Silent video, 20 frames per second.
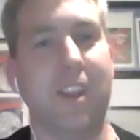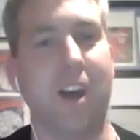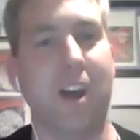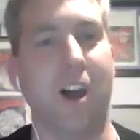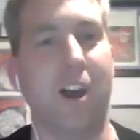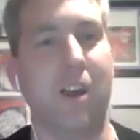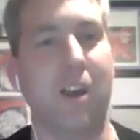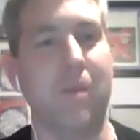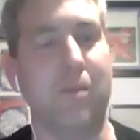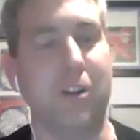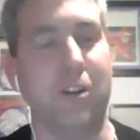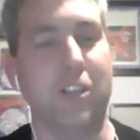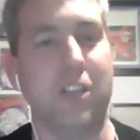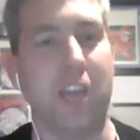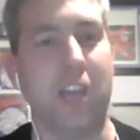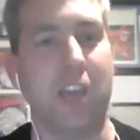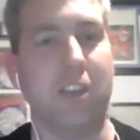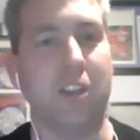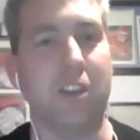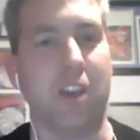I
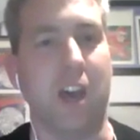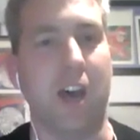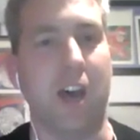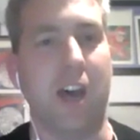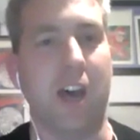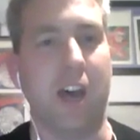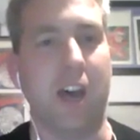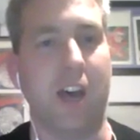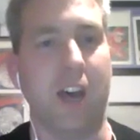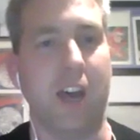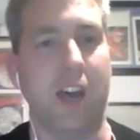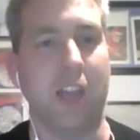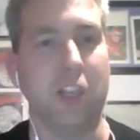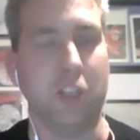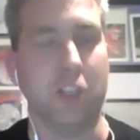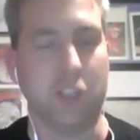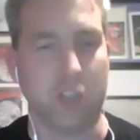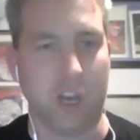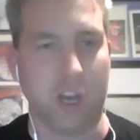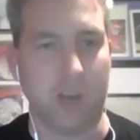appreciate uh,
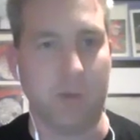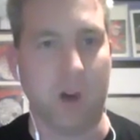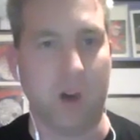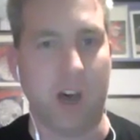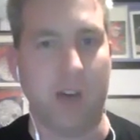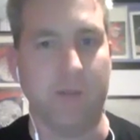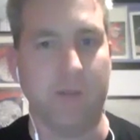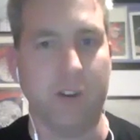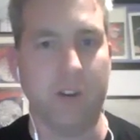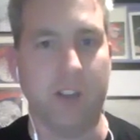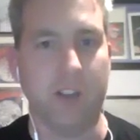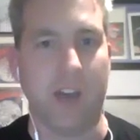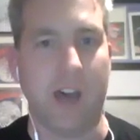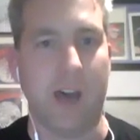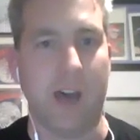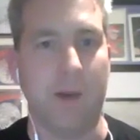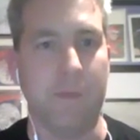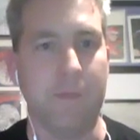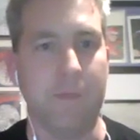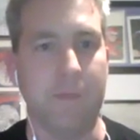your time, Ivan.
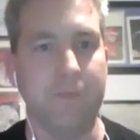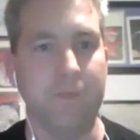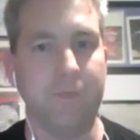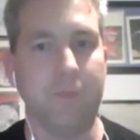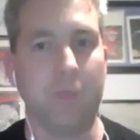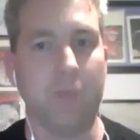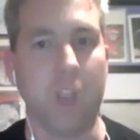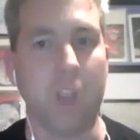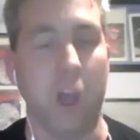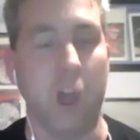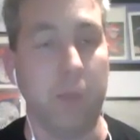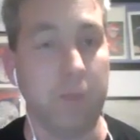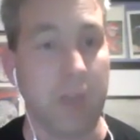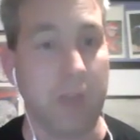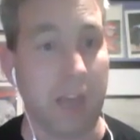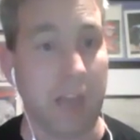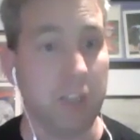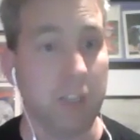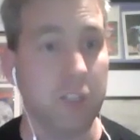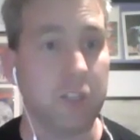Um, I hope
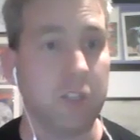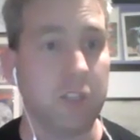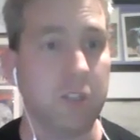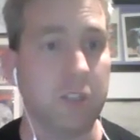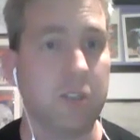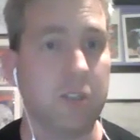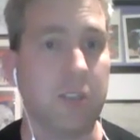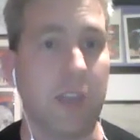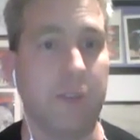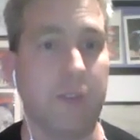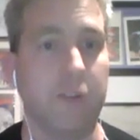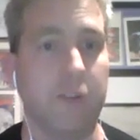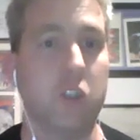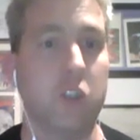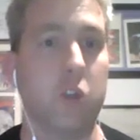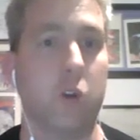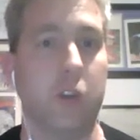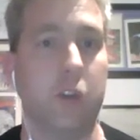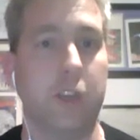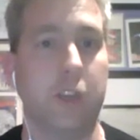our listeners have
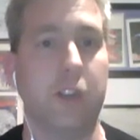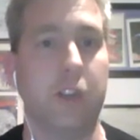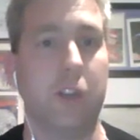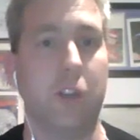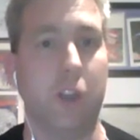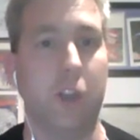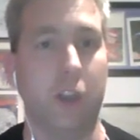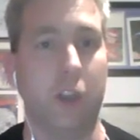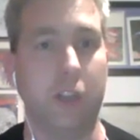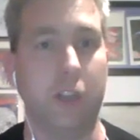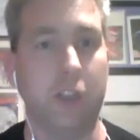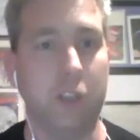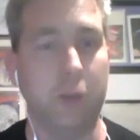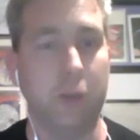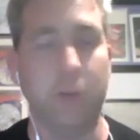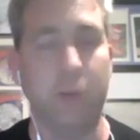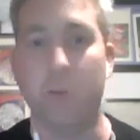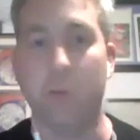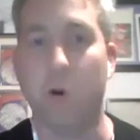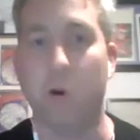enjoyed learning a
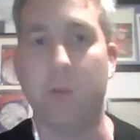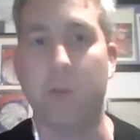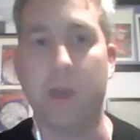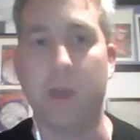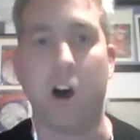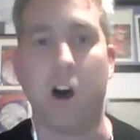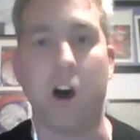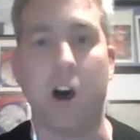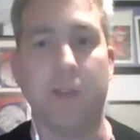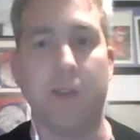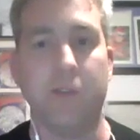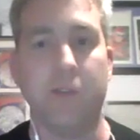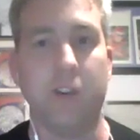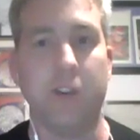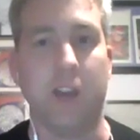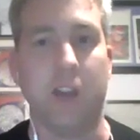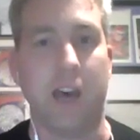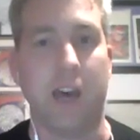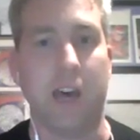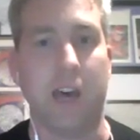little bit more about
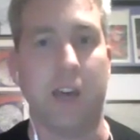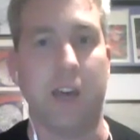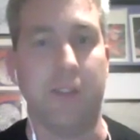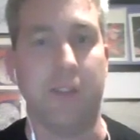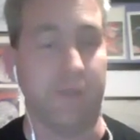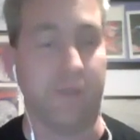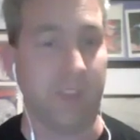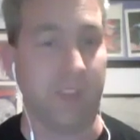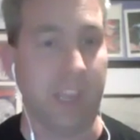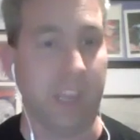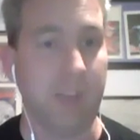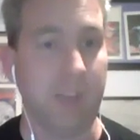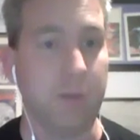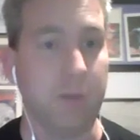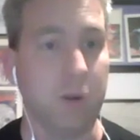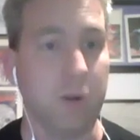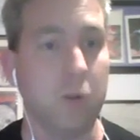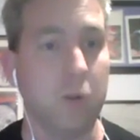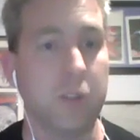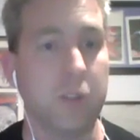Ivan, uh, the fan,
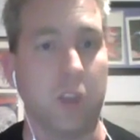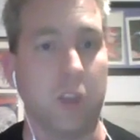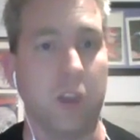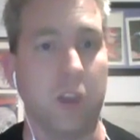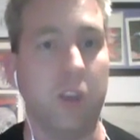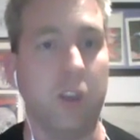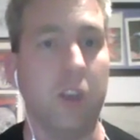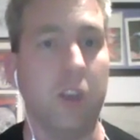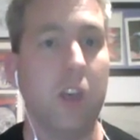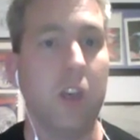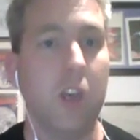but also